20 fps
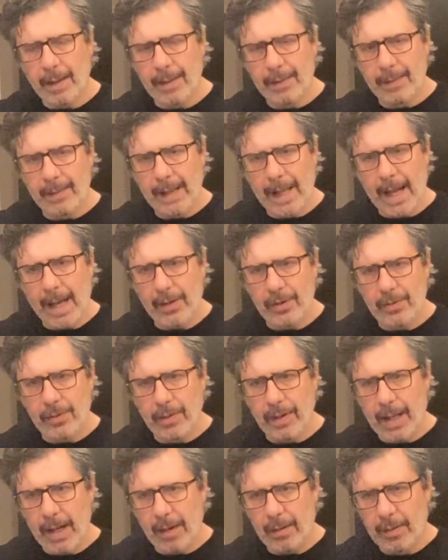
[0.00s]
and not
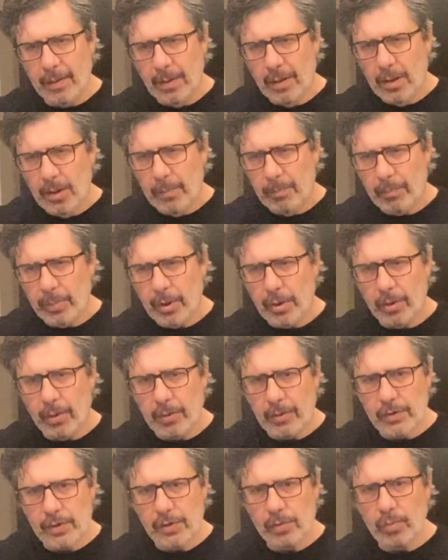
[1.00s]
that
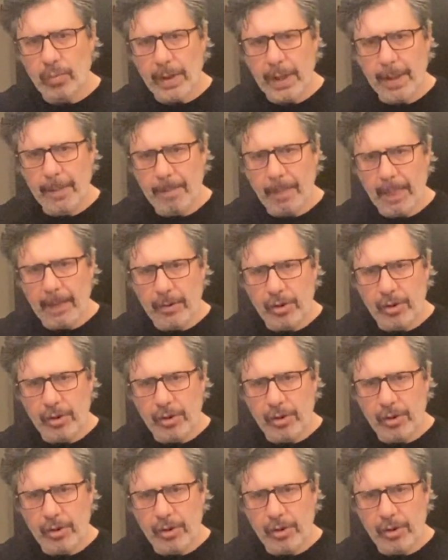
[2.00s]
pure, sweet,